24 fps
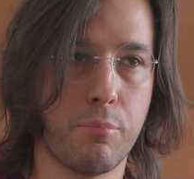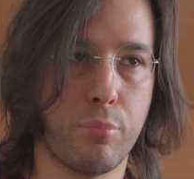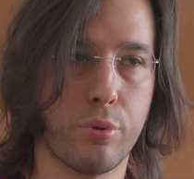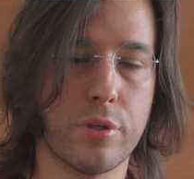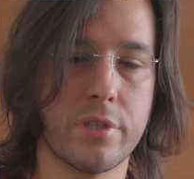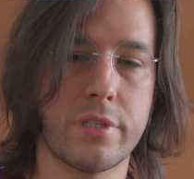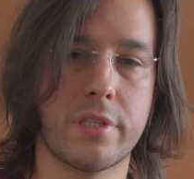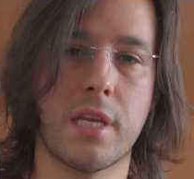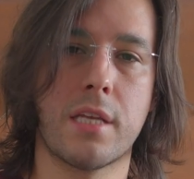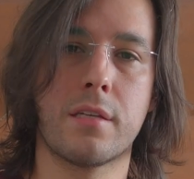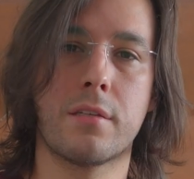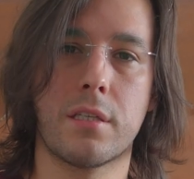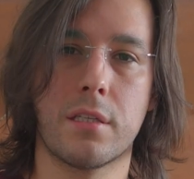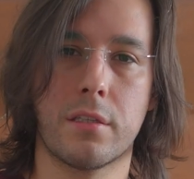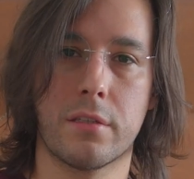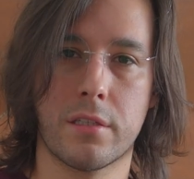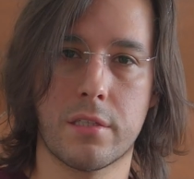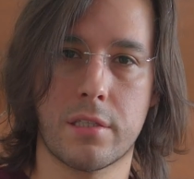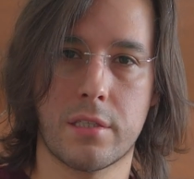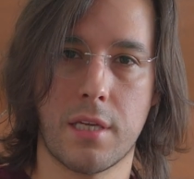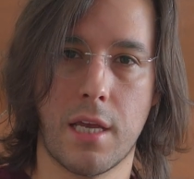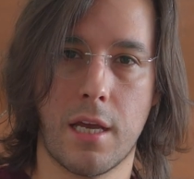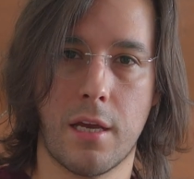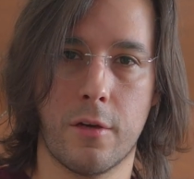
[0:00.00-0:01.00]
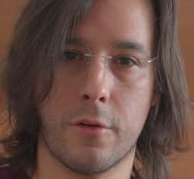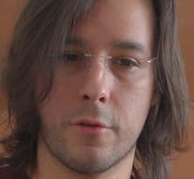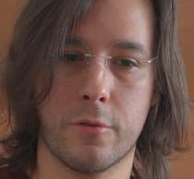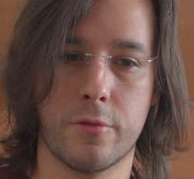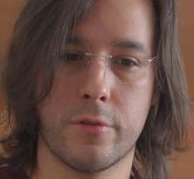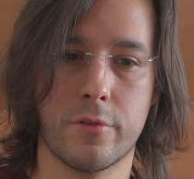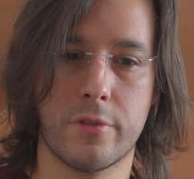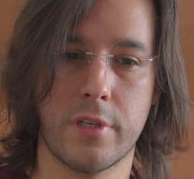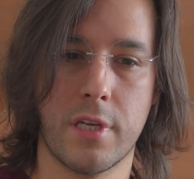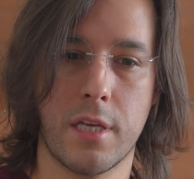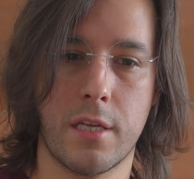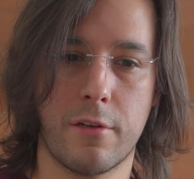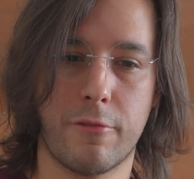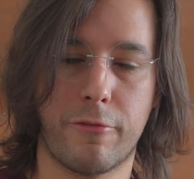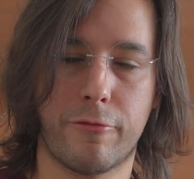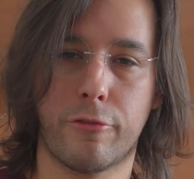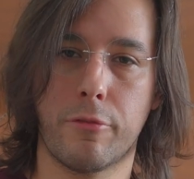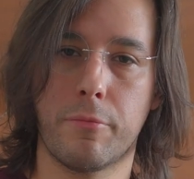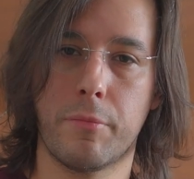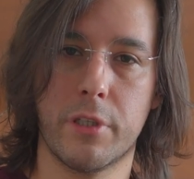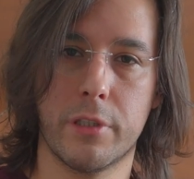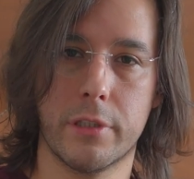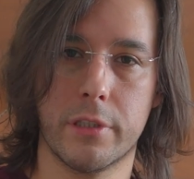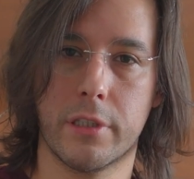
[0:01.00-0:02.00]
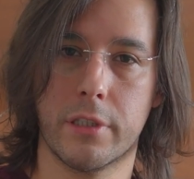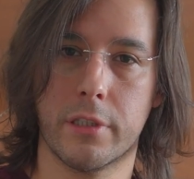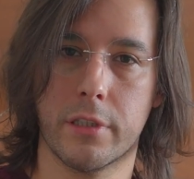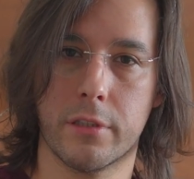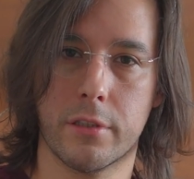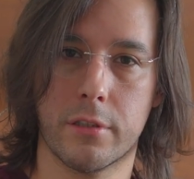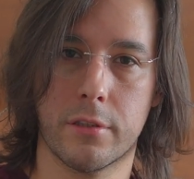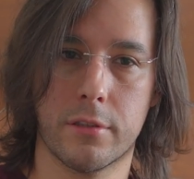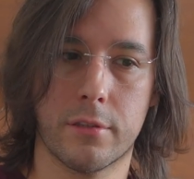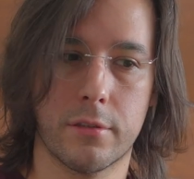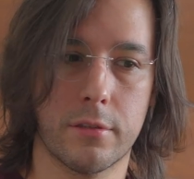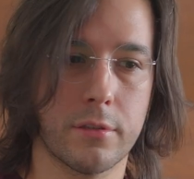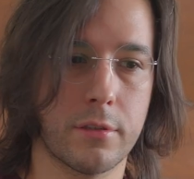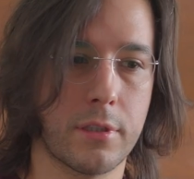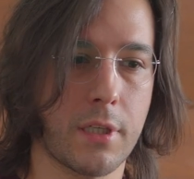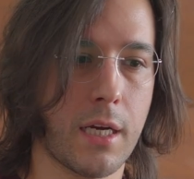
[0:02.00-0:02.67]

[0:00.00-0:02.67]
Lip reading: presenting the sounds in a familiar